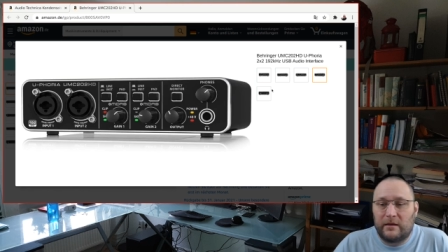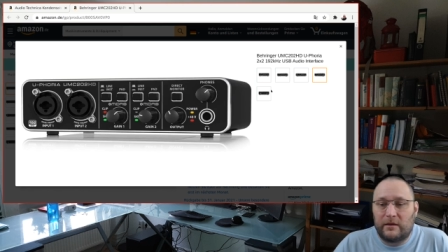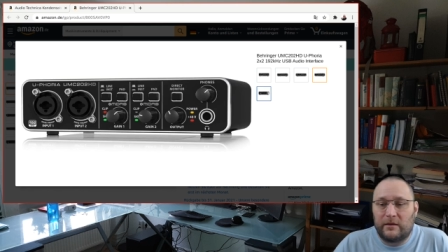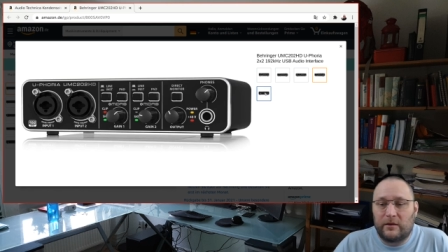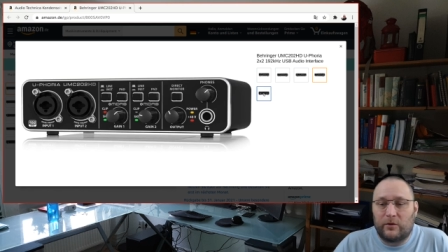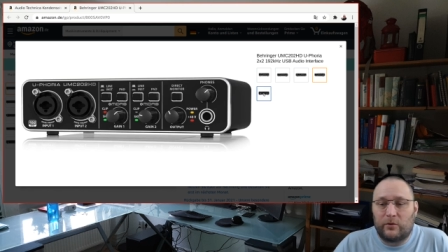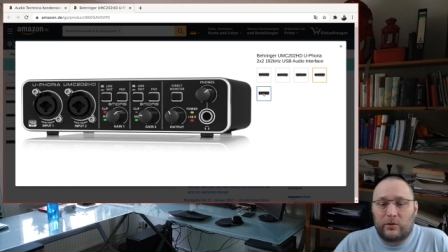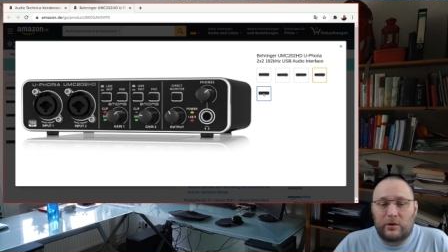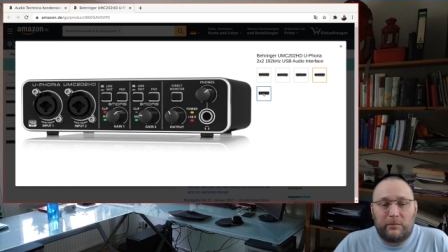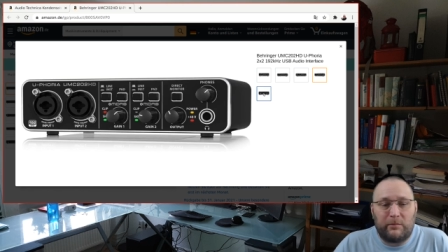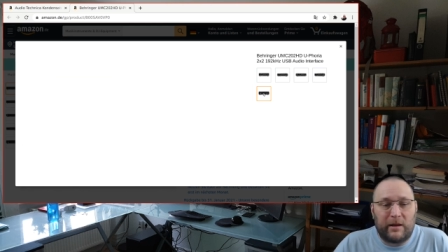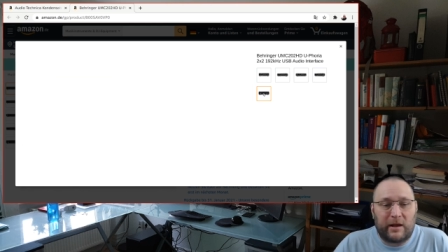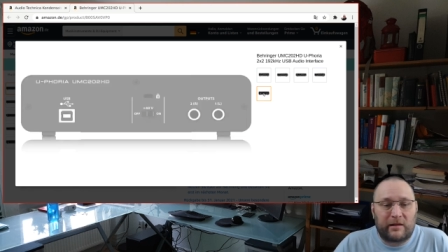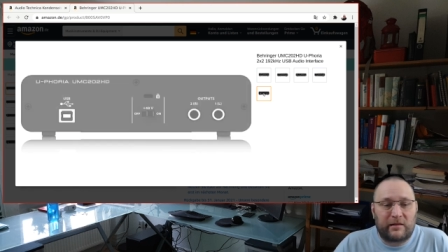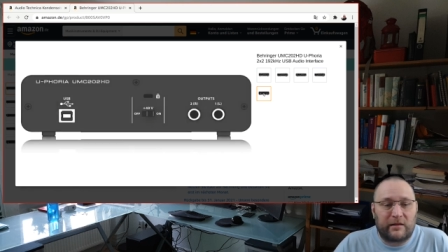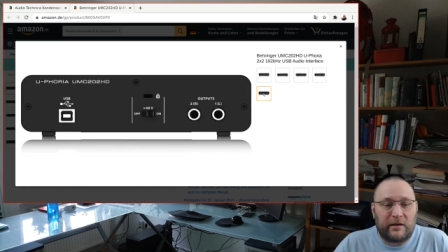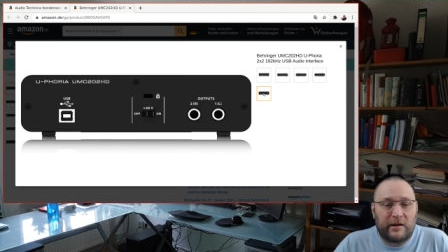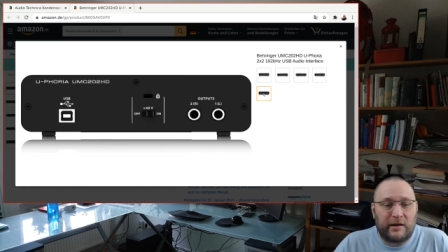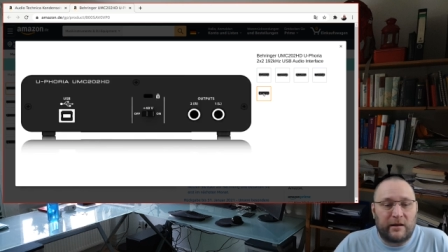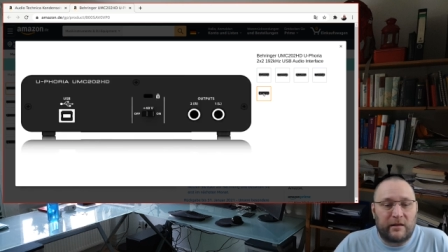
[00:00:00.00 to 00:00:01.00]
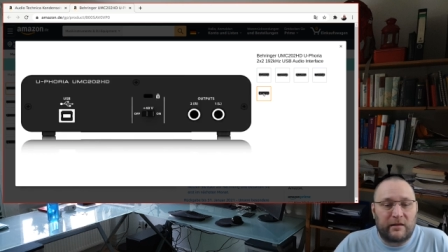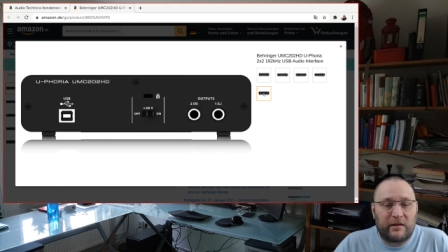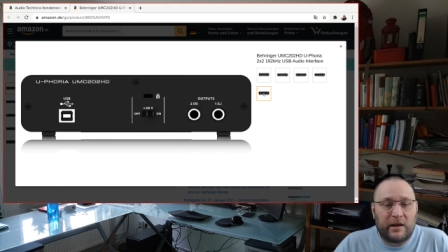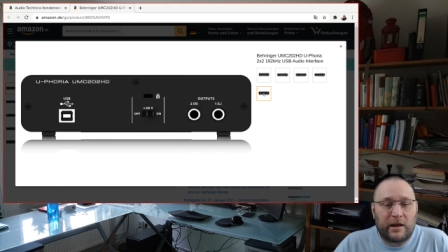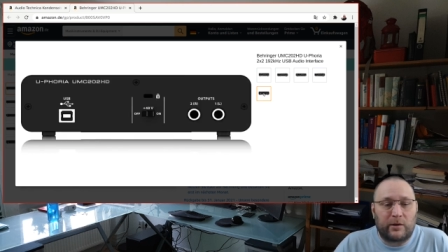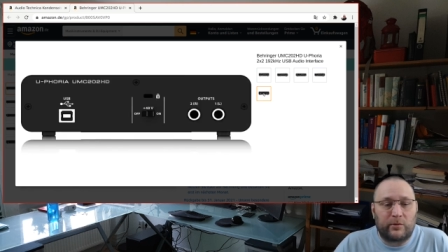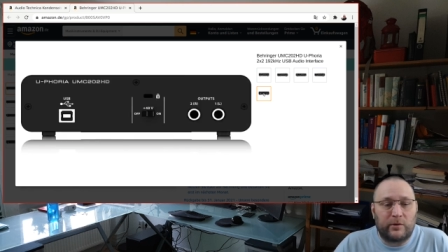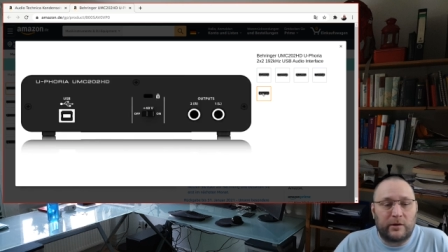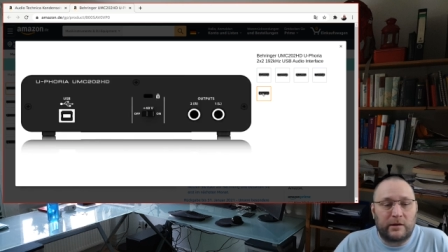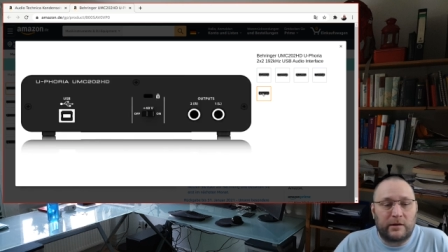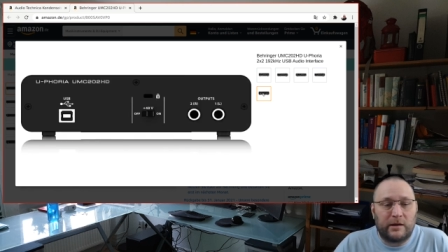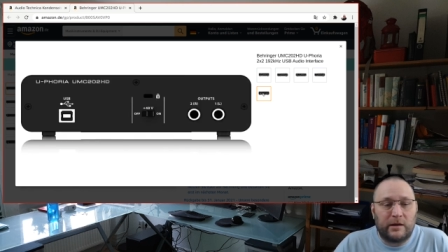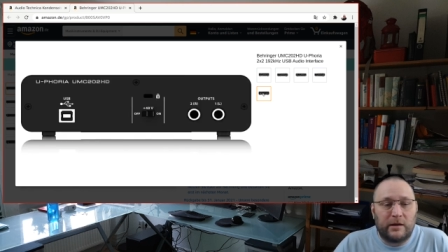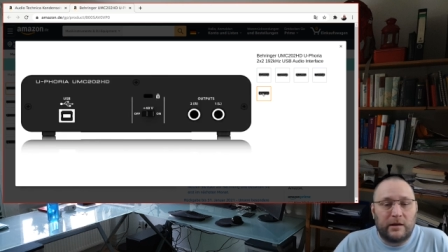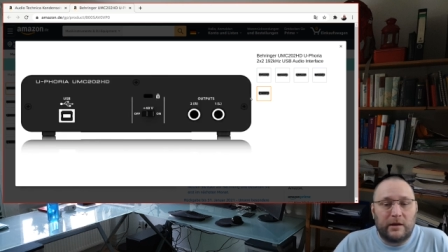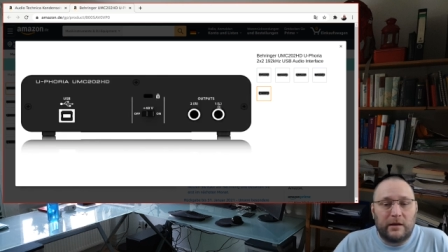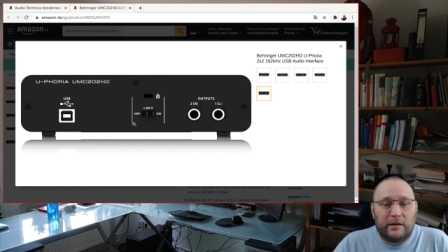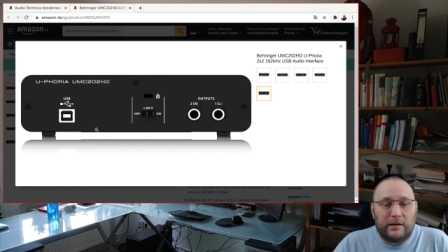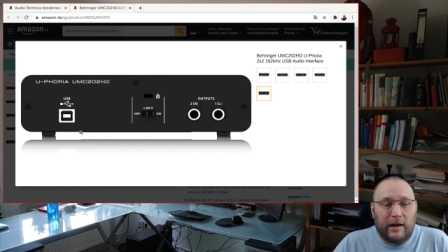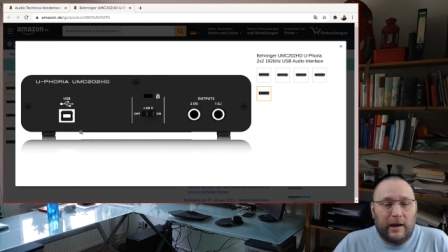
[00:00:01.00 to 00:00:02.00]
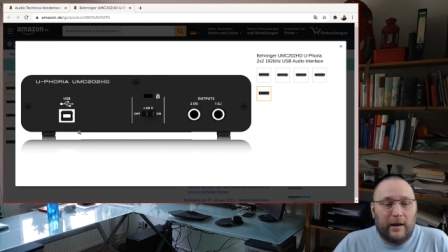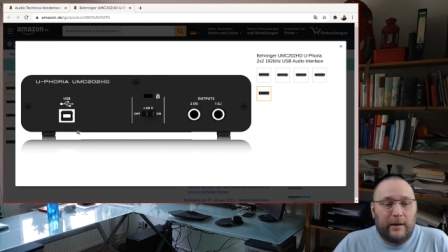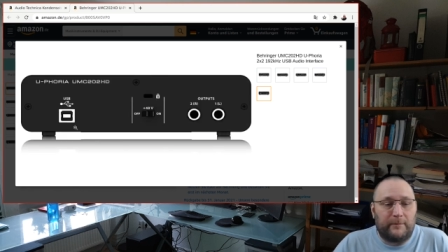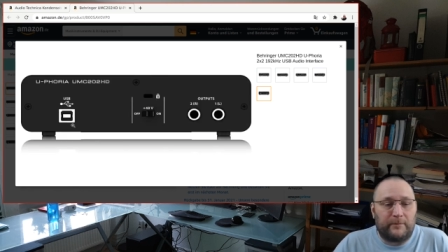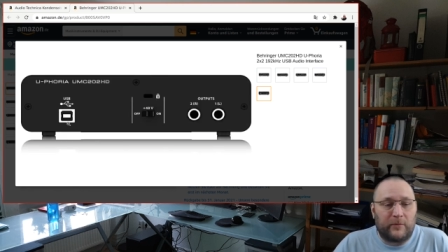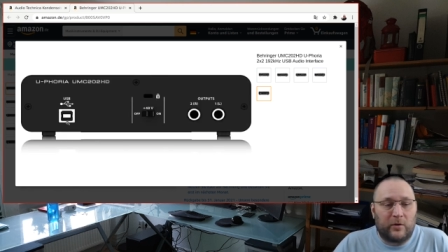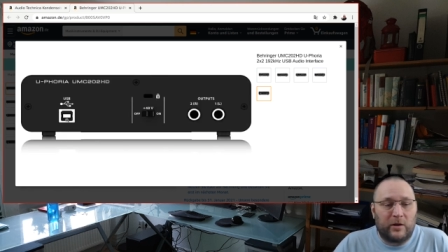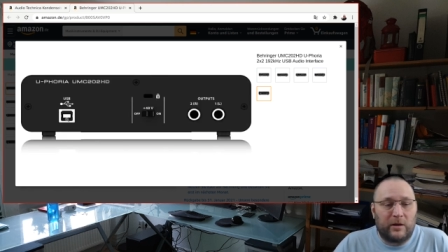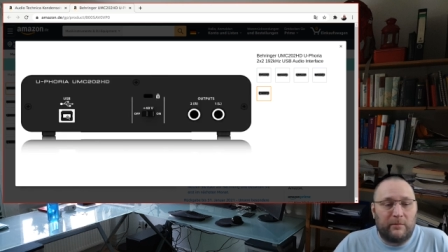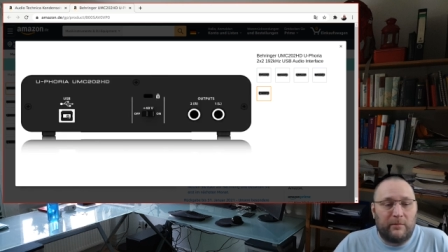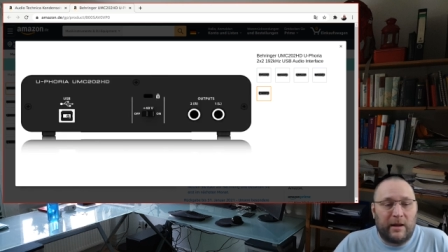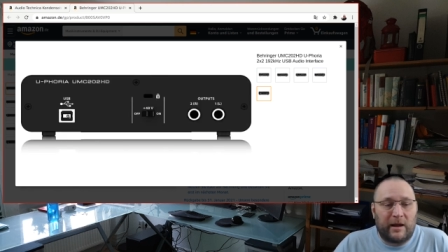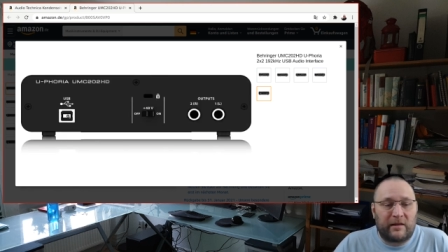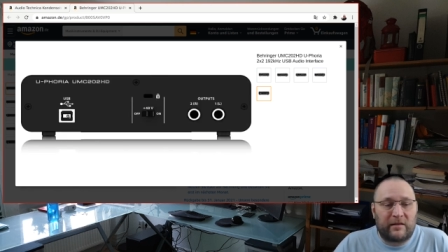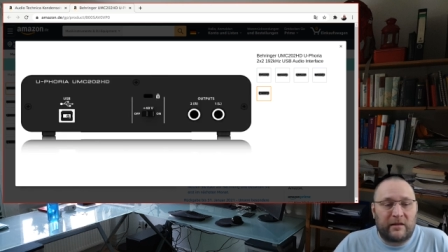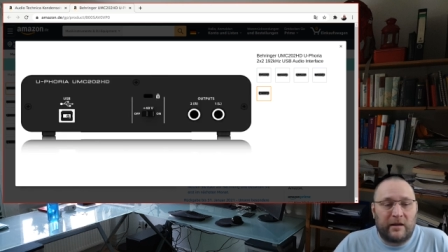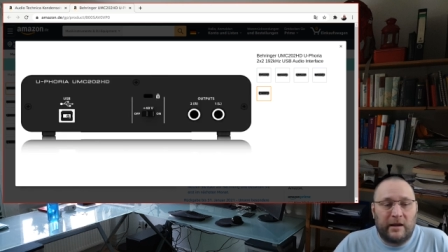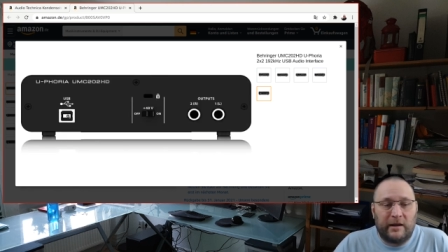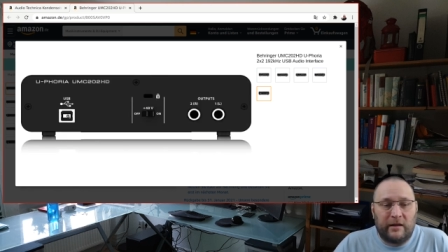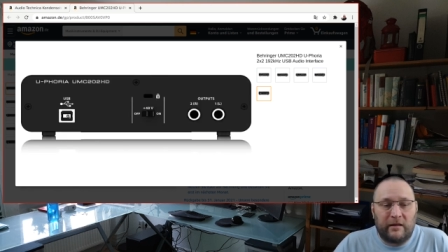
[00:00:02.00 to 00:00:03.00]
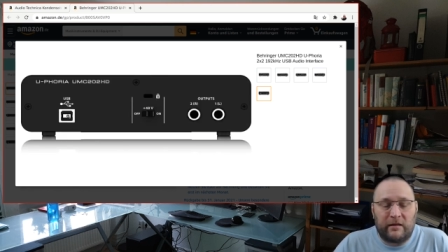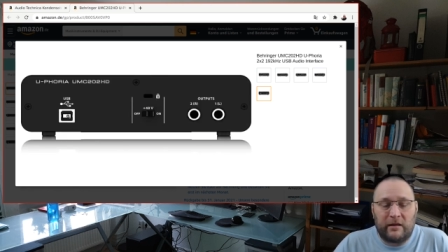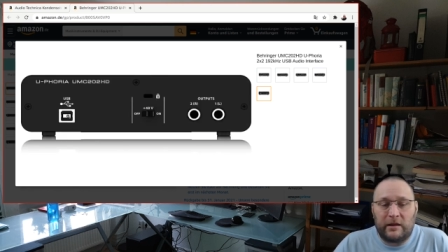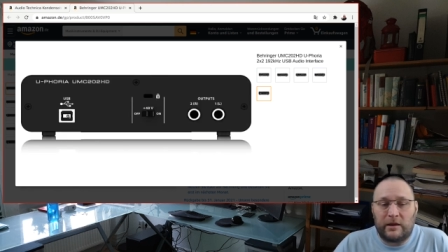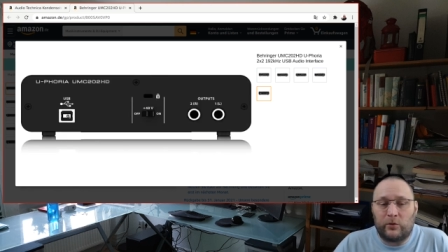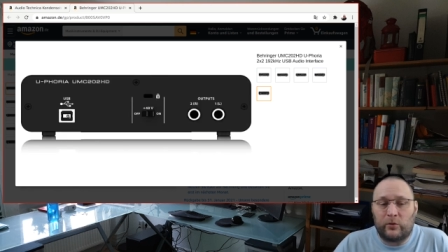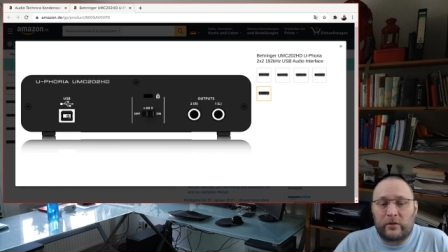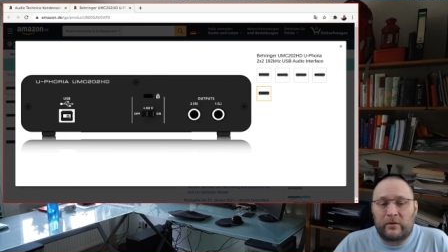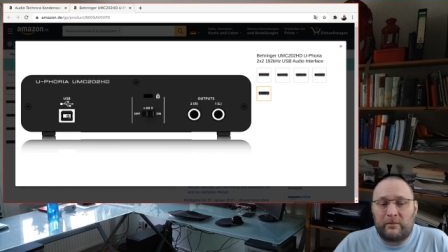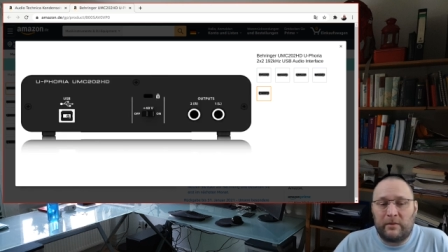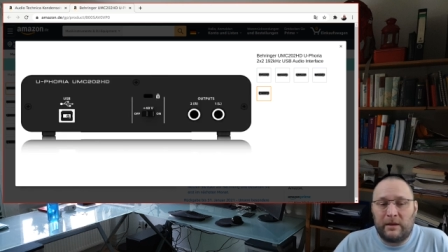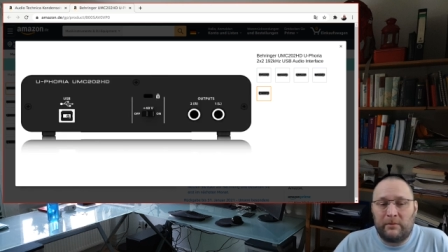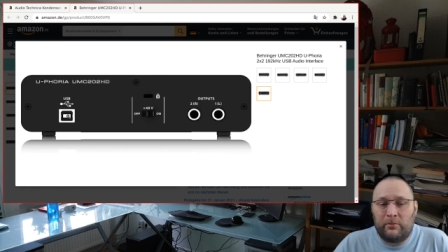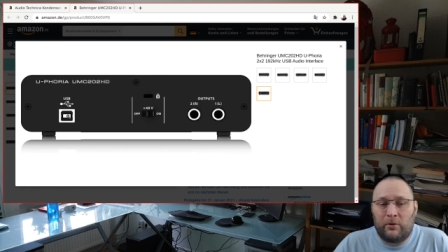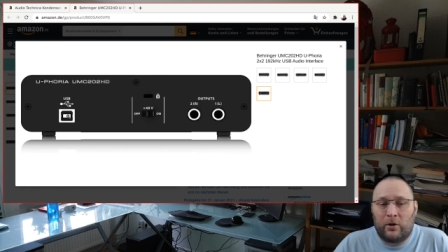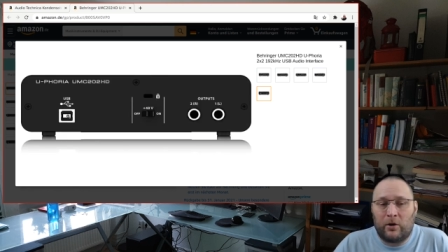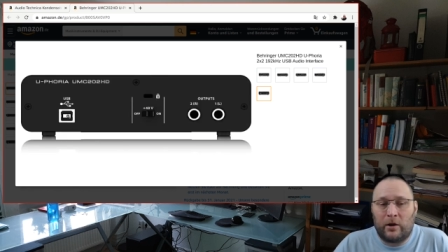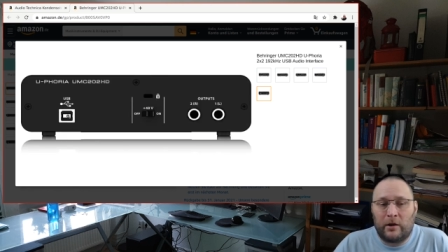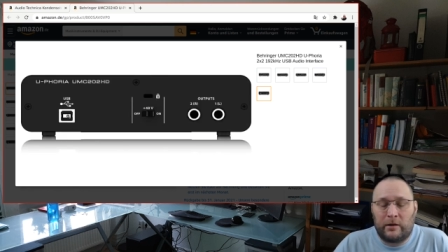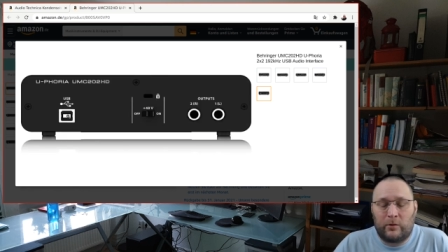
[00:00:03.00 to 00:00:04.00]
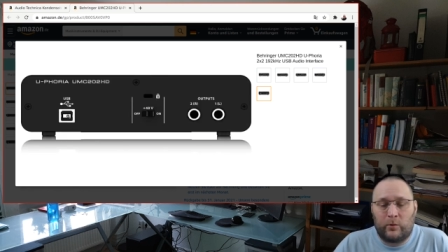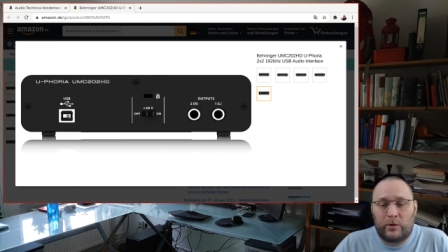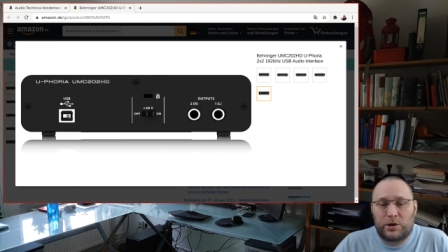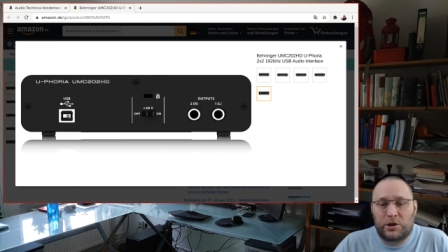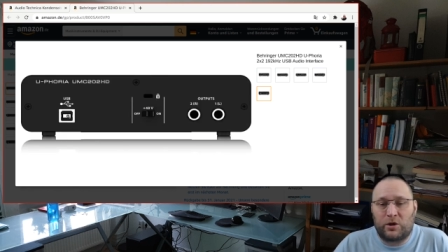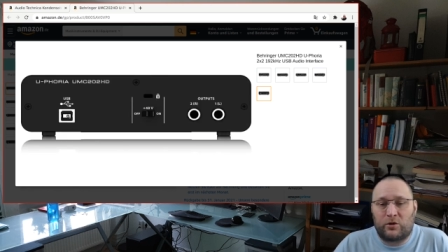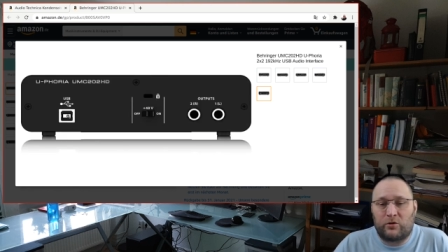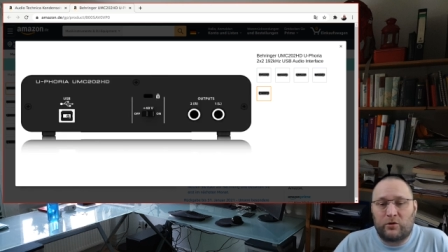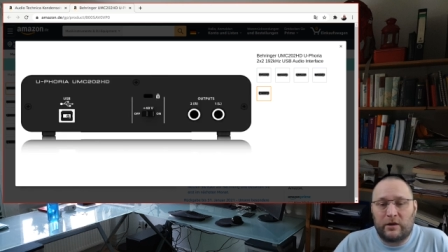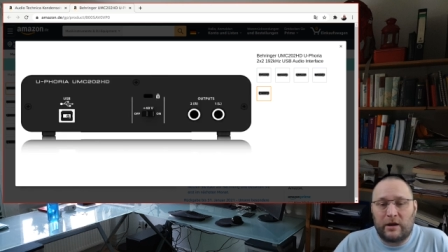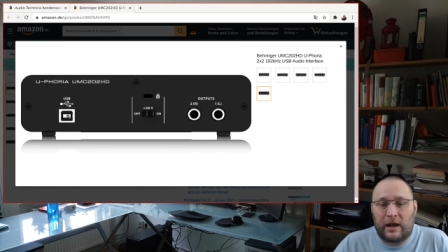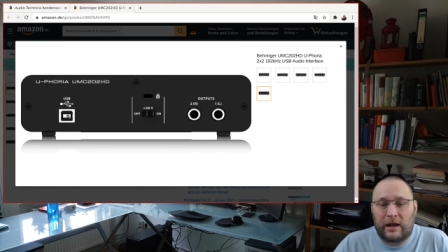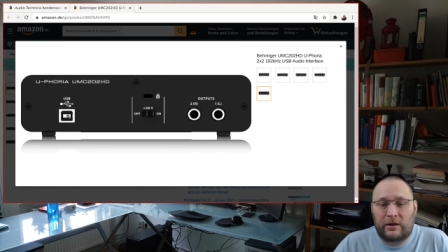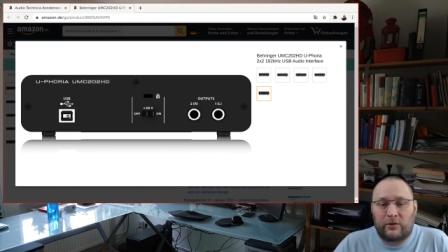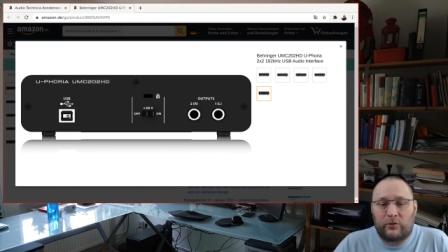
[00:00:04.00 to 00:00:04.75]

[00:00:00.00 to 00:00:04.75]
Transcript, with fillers: No, the back side is secret. There on the back side is a USB port which you connect